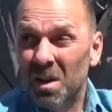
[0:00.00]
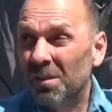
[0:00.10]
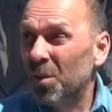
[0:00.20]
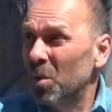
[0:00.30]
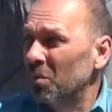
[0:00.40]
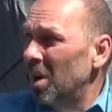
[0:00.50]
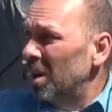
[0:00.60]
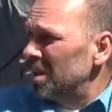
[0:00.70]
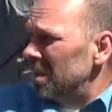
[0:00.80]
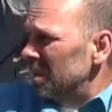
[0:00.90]
Fort
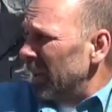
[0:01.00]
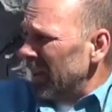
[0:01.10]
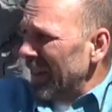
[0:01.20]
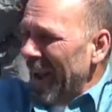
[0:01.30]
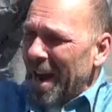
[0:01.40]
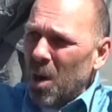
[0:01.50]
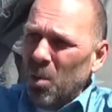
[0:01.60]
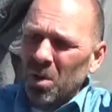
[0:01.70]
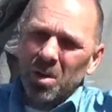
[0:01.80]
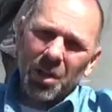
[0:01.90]
Ross is about an
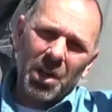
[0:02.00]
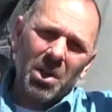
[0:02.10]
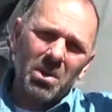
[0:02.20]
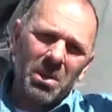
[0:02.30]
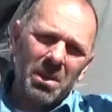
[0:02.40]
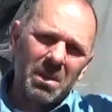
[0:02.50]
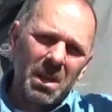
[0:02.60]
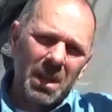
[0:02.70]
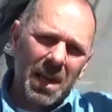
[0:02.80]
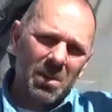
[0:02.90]
hour on the coast,
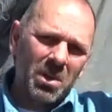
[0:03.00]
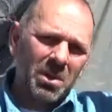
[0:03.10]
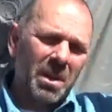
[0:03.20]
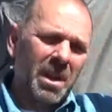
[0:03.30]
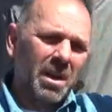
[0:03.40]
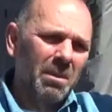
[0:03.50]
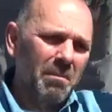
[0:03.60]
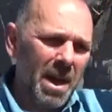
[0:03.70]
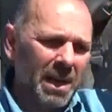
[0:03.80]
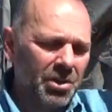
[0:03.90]
and that was their
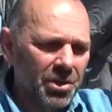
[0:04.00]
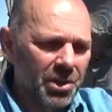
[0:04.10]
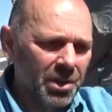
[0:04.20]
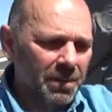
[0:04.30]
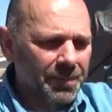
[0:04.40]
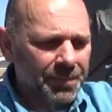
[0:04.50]
major